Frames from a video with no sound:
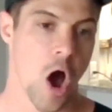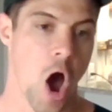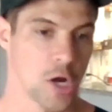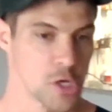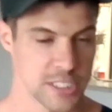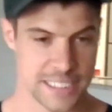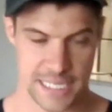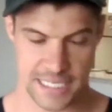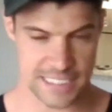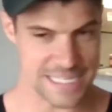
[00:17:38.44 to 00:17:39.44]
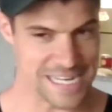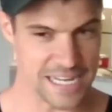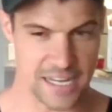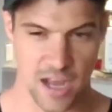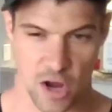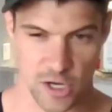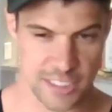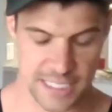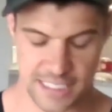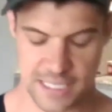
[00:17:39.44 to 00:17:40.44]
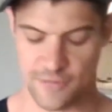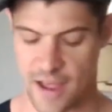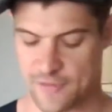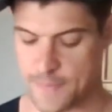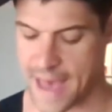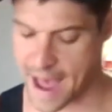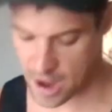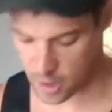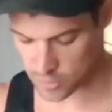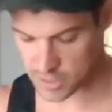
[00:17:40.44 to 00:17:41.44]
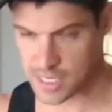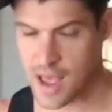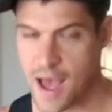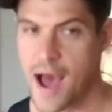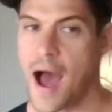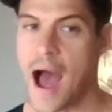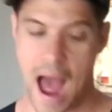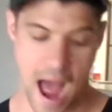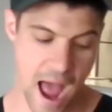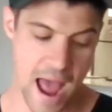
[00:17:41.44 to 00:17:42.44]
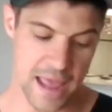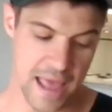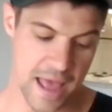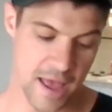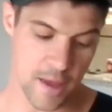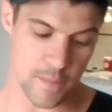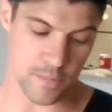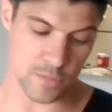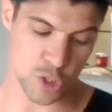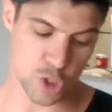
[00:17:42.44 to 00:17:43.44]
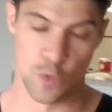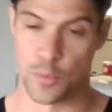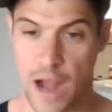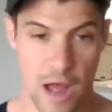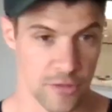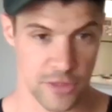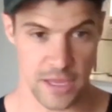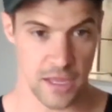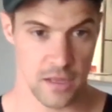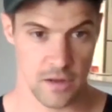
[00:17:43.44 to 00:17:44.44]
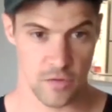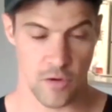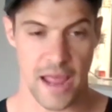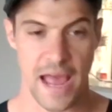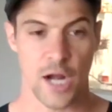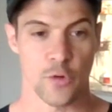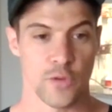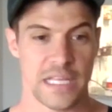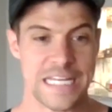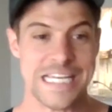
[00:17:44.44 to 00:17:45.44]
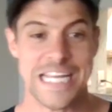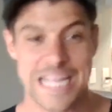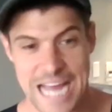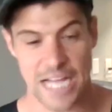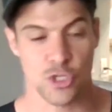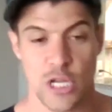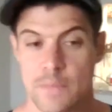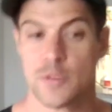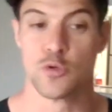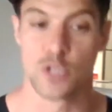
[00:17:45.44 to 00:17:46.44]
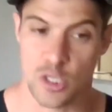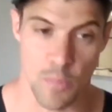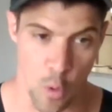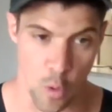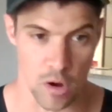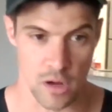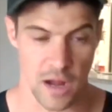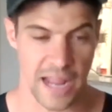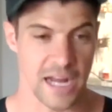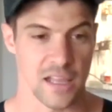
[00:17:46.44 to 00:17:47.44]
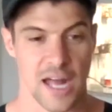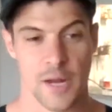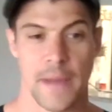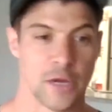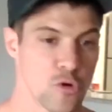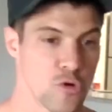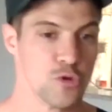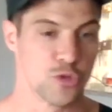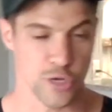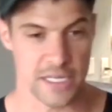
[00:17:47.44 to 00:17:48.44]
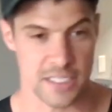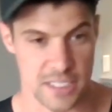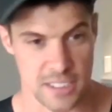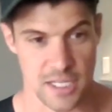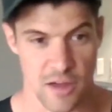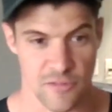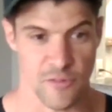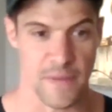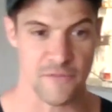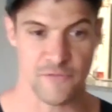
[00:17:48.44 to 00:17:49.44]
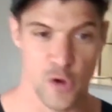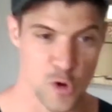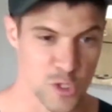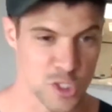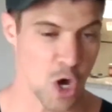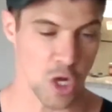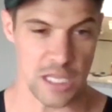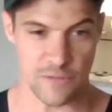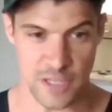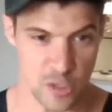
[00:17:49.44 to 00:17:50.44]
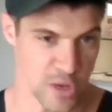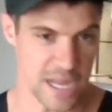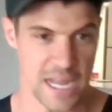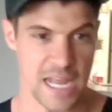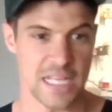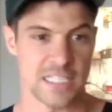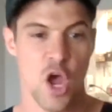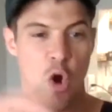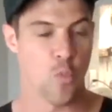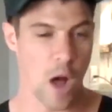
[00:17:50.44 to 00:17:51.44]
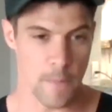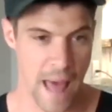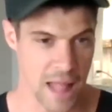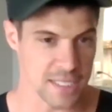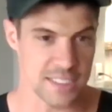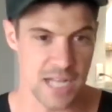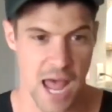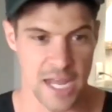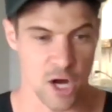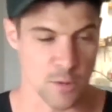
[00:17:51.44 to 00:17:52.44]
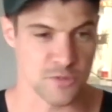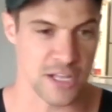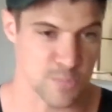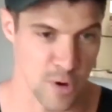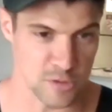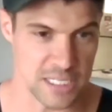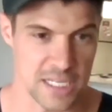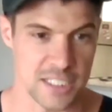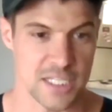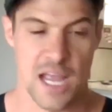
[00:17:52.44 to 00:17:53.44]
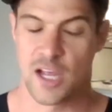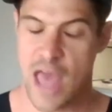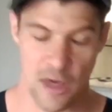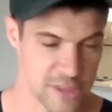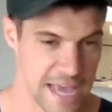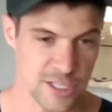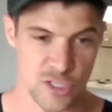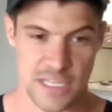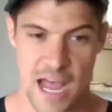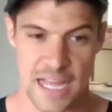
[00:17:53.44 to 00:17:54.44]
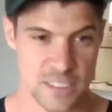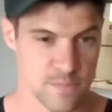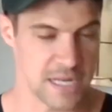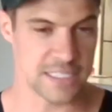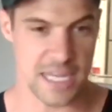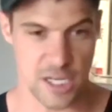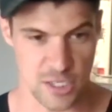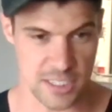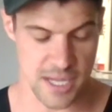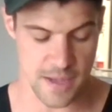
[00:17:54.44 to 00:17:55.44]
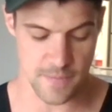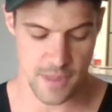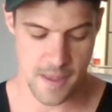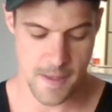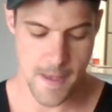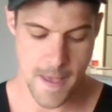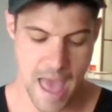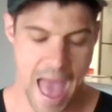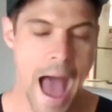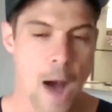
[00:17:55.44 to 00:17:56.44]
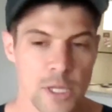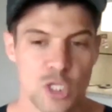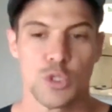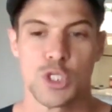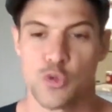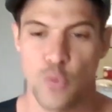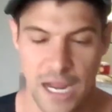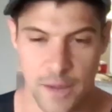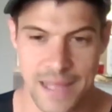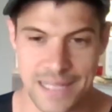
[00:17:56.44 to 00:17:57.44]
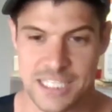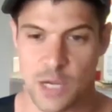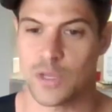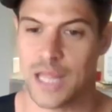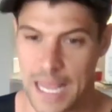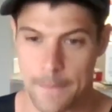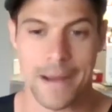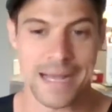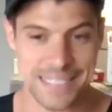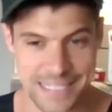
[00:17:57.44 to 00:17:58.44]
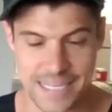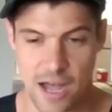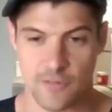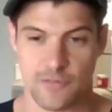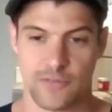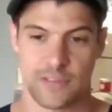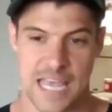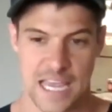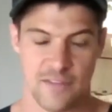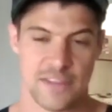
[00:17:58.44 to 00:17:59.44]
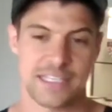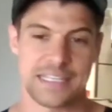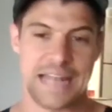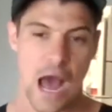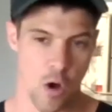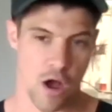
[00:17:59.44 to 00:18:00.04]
165 pounds. I am super healthy, right? I don't really need extra immune support. I get a lot of micronutrients and stuff from my foods, dark leafy greens, well-balanced diet, carbs, fats, proteins, healthy exercise, meditate, good sleep. How much would you recommend someone like myself take of this and how